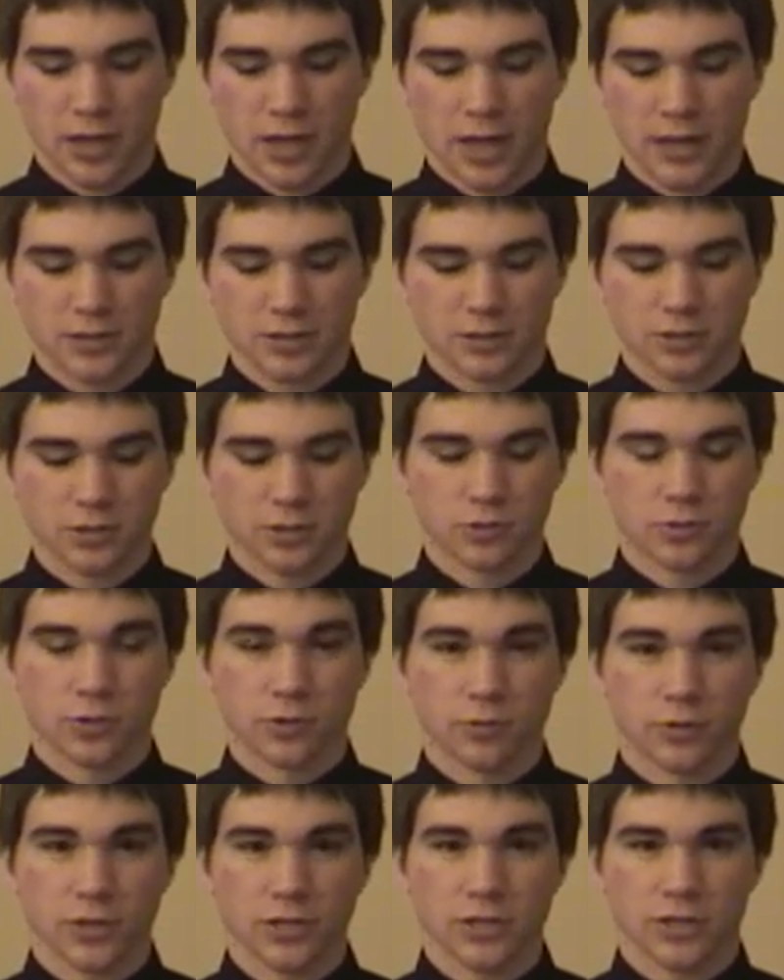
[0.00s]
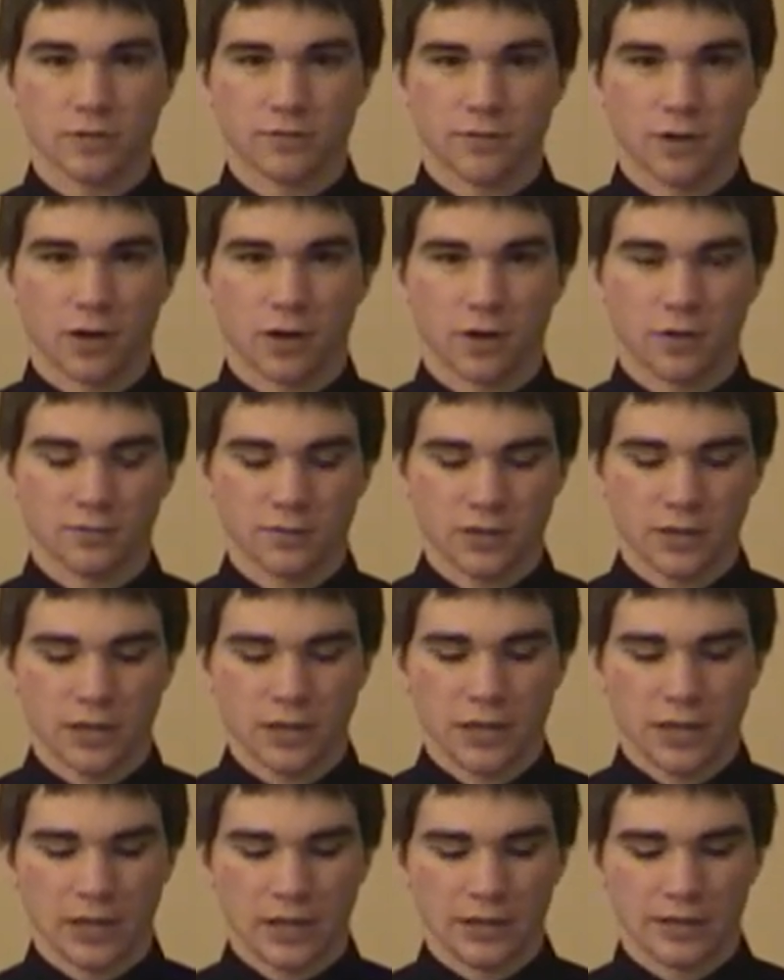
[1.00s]
has to do with the risk involved
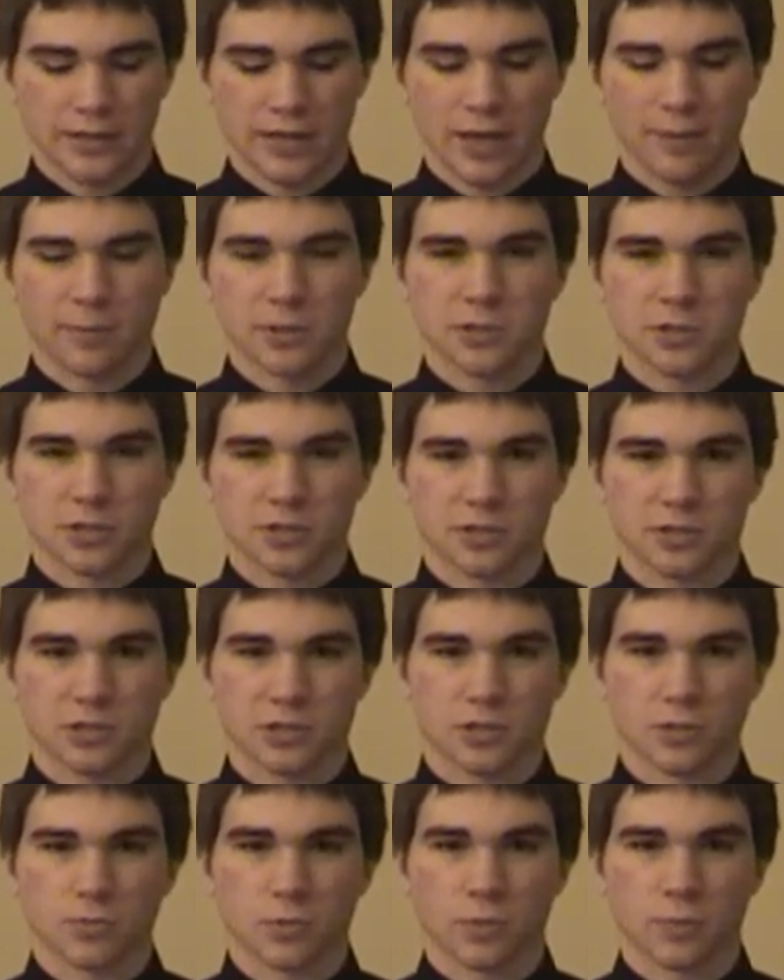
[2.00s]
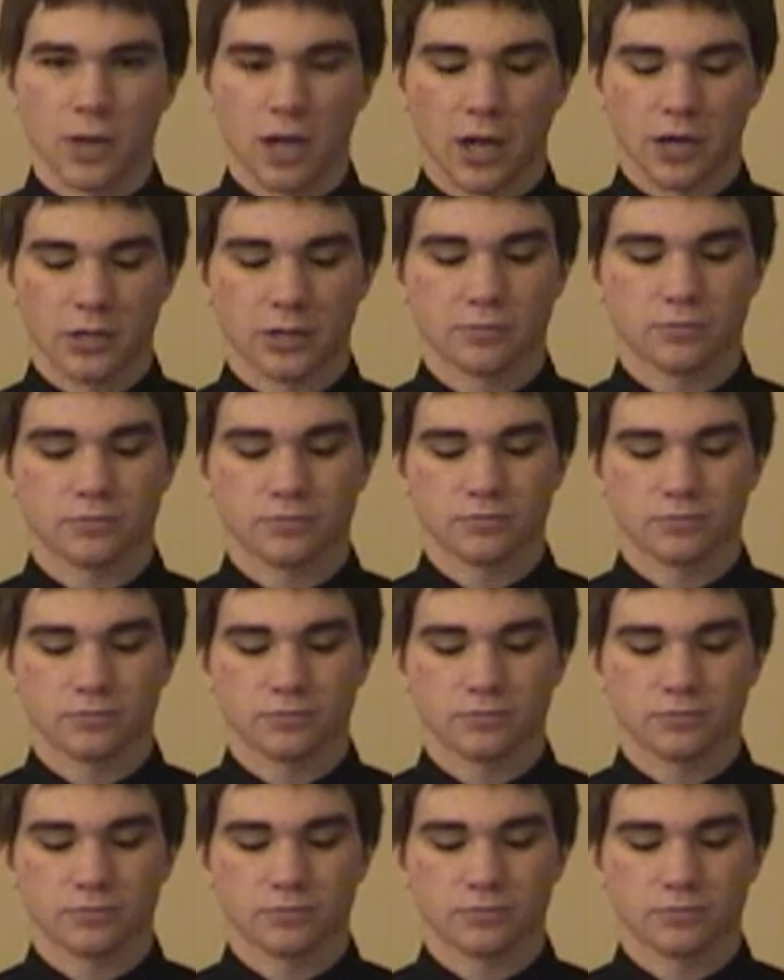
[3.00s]
and damage done to the human body.